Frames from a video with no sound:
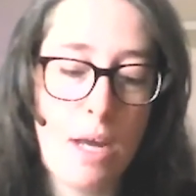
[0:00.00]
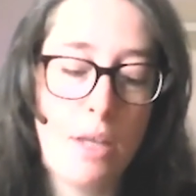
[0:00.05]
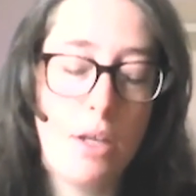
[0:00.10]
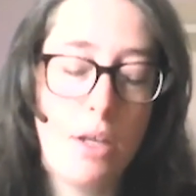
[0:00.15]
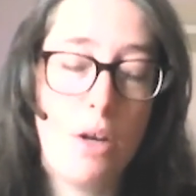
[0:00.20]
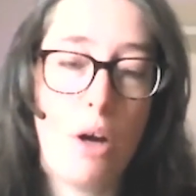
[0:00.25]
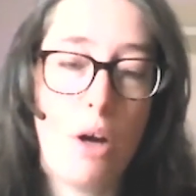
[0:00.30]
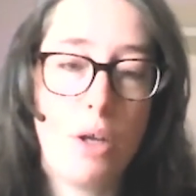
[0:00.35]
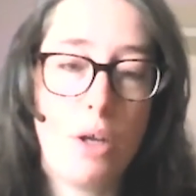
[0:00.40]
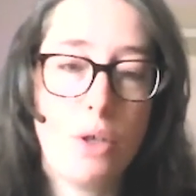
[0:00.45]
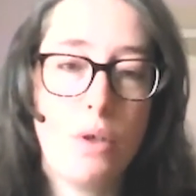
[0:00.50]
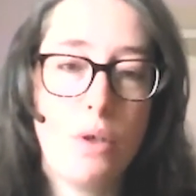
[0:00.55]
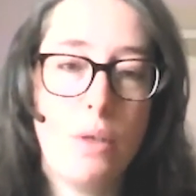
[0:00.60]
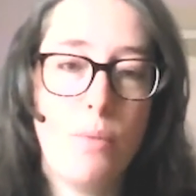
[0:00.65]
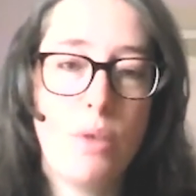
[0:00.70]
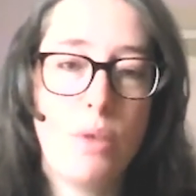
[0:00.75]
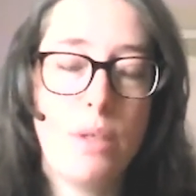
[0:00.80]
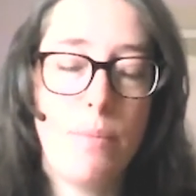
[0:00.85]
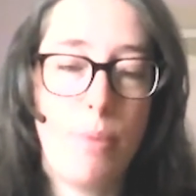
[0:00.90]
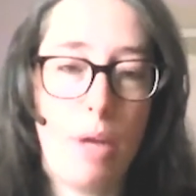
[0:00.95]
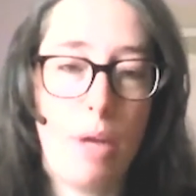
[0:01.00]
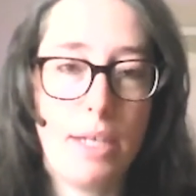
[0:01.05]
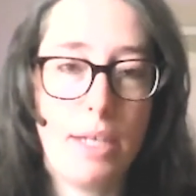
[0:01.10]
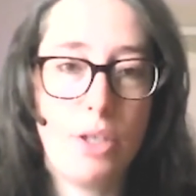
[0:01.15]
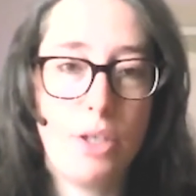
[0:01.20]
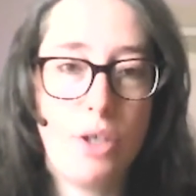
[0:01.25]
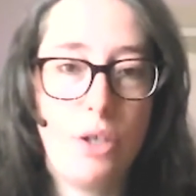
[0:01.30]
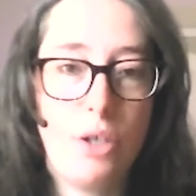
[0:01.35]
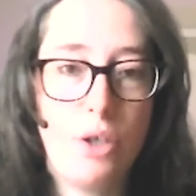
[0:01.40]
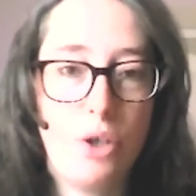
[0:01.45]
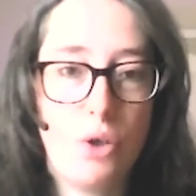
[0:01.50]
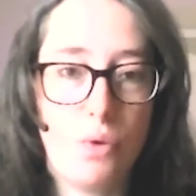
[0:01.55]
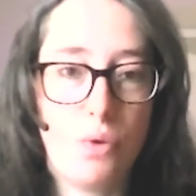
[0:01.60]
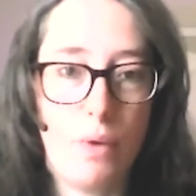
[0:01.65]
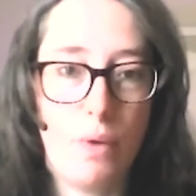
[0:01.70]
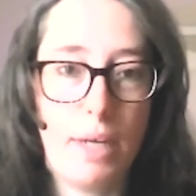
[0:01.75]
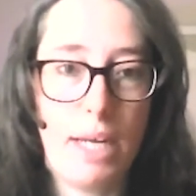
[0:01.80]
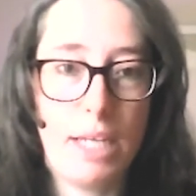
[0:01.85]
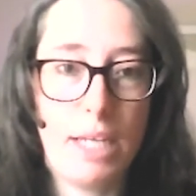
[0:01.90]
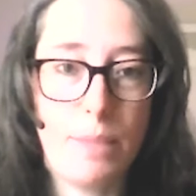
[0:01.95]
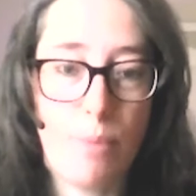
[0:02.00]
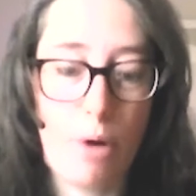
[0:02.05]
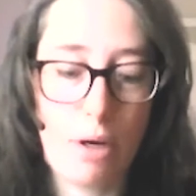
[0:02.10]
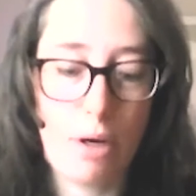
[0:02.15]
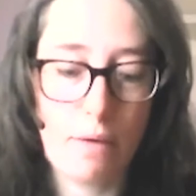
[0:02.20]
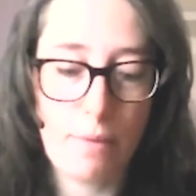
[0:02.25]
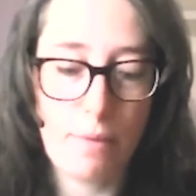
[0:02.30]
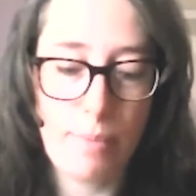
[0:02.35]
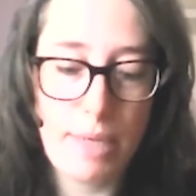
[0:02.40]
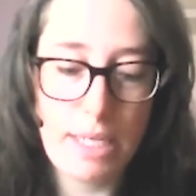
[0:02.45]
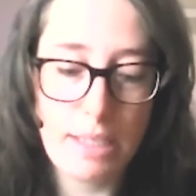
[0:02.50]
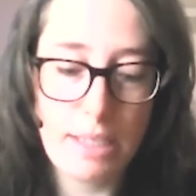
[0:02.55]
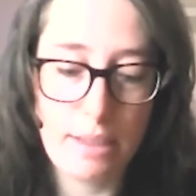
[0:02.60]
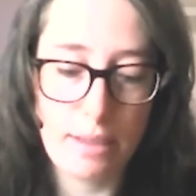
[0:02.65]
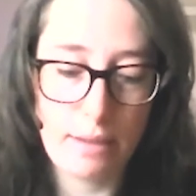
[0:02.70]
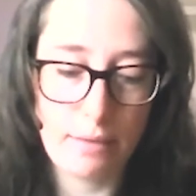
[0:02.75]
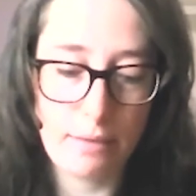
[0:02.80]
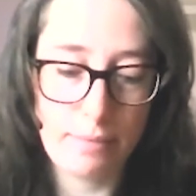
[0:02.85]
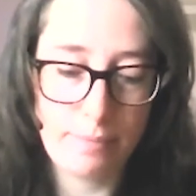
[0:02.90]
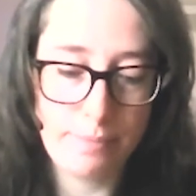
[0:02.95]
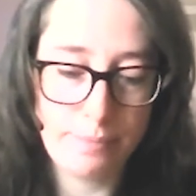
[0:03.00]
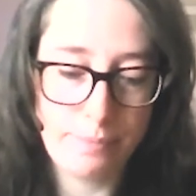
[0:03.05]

that Austria was obliged to destroy part of the peace deal.